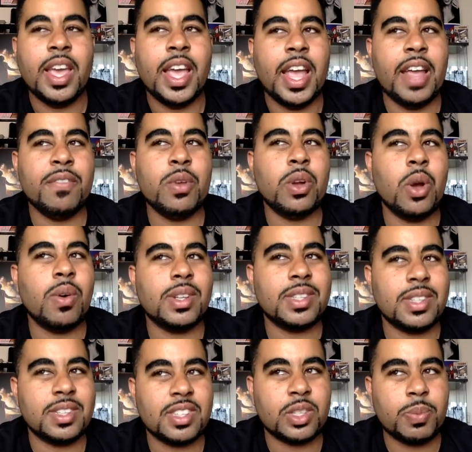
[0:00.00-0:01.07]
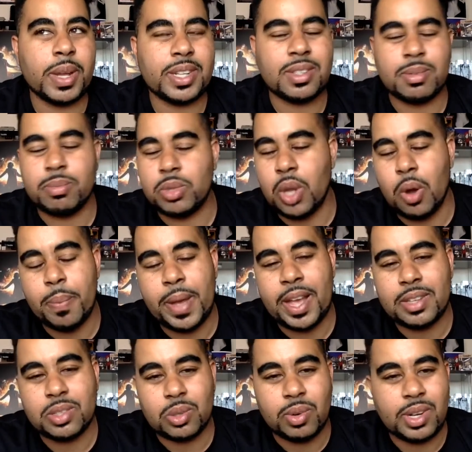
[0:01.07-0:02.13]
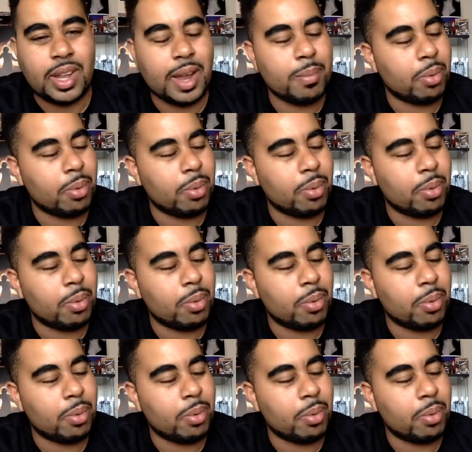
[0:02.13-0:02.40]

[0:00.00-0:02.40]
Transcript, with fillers: If you go into this expecting some dope-ass storyline,